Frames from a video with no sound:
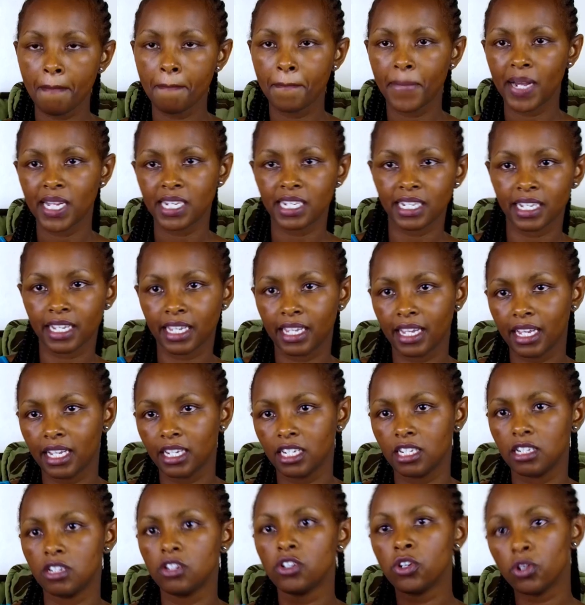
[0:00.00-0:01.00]
But
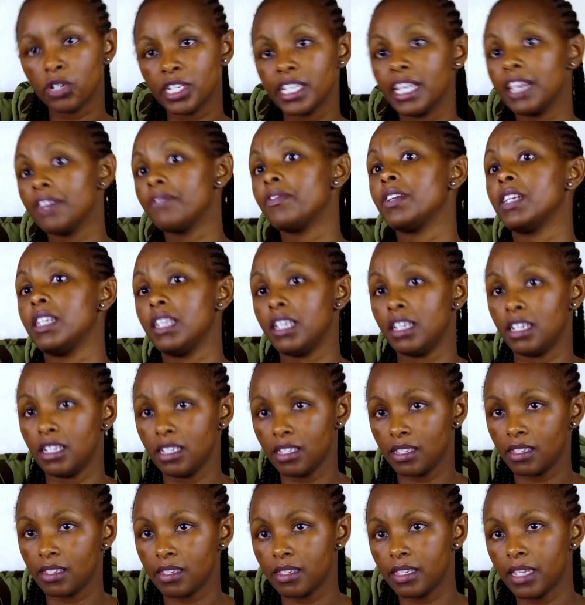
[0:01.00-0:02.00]
again, not every day
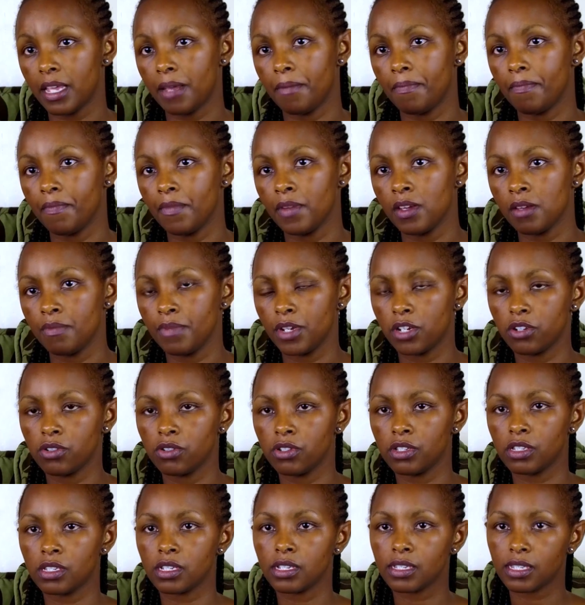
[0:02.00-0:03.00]
is the same,
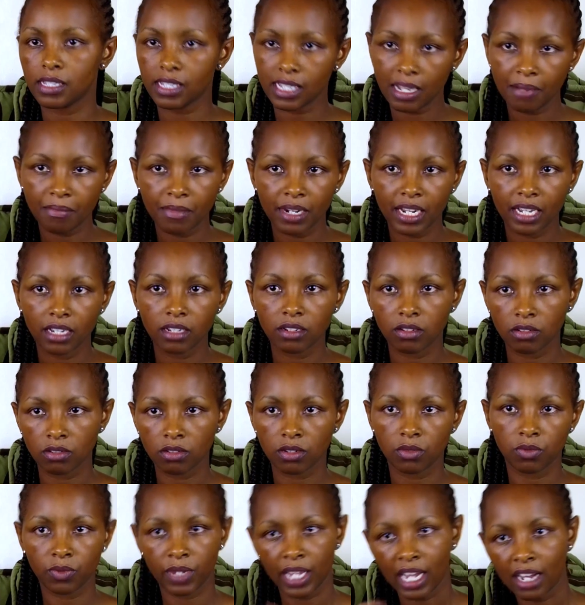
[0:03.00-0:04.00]
because some night
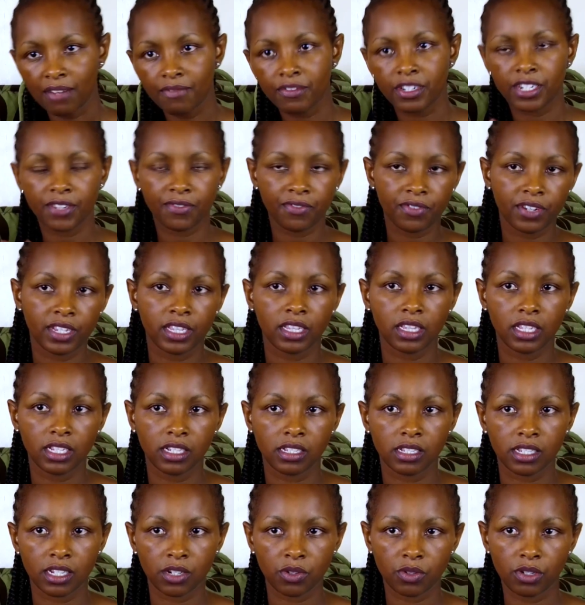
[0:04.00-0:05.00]
we have different
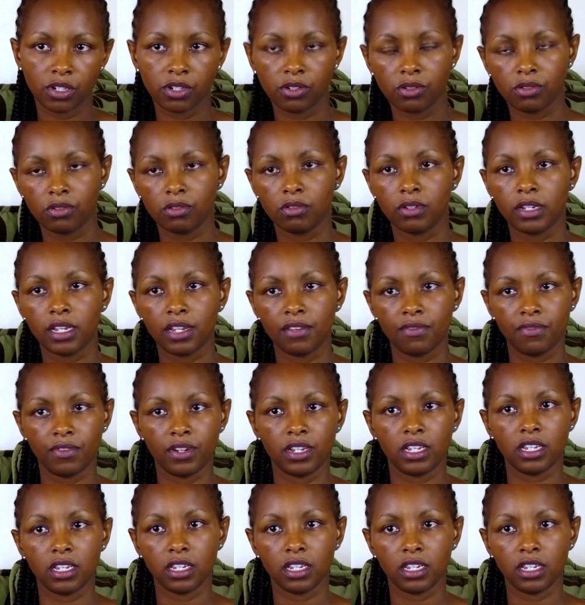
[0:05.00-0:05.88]
things that we do every